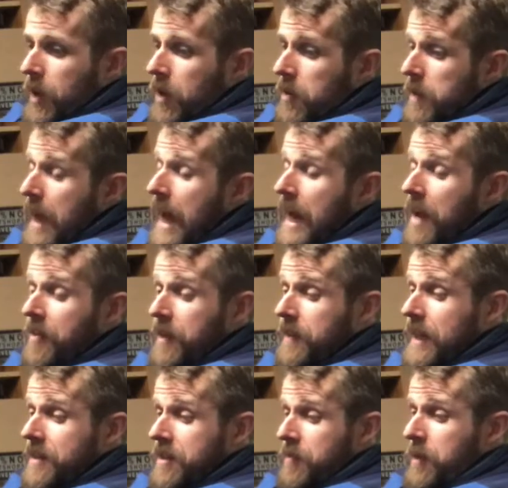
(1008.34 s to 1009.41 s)
Yeah, and I think
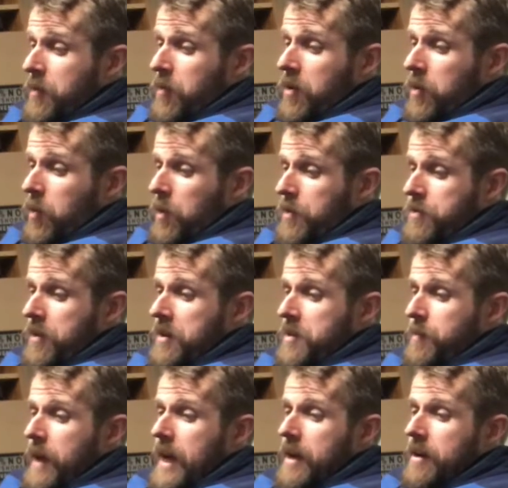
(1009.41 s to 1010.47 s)
that's something where World's Strongest
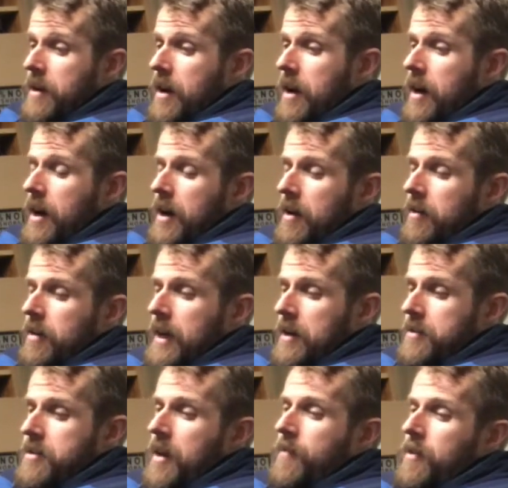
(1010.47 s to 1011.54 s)
Man kind
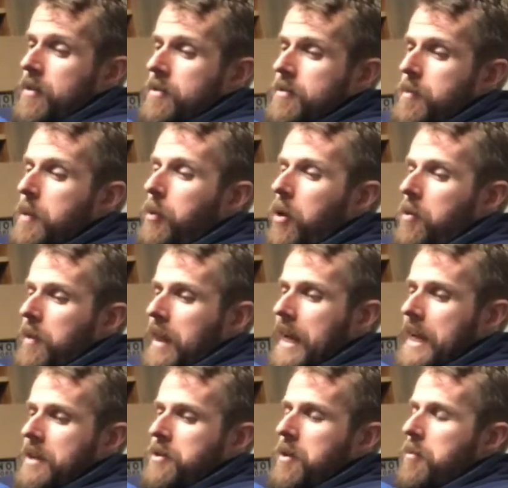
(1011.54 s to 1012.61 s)
of suffers. People are
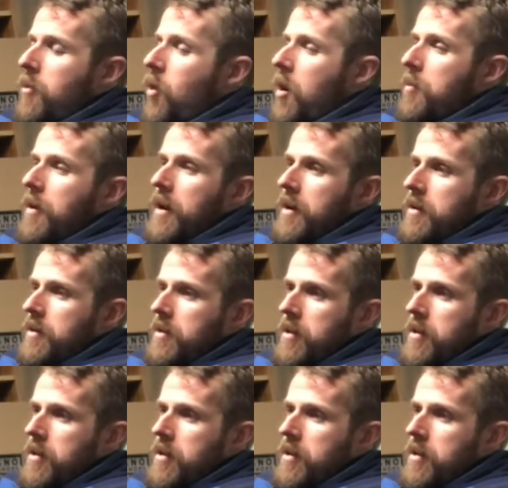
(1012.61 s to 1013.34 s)
relating to it more, but